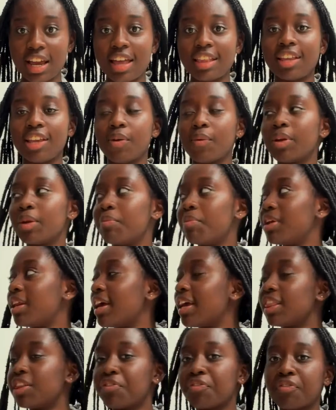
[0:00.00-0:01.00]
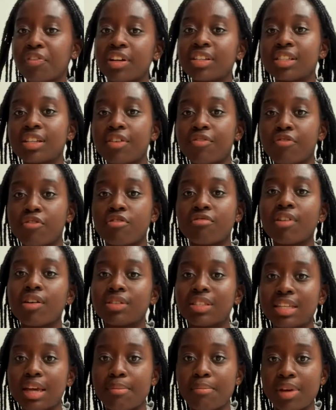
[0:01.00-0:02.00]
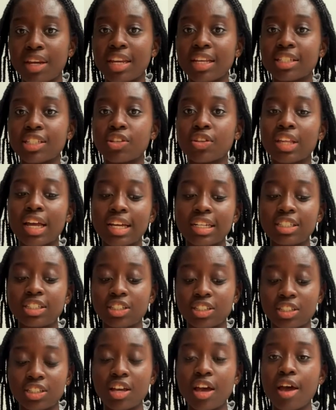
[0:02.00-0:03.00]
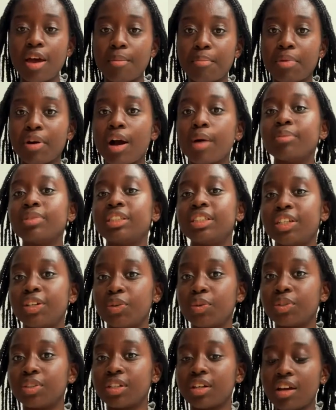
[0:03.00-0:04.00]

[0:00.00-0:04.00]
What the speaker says: and then you want to put it in the freezer for around 10 minutes so that it just becomes chilled.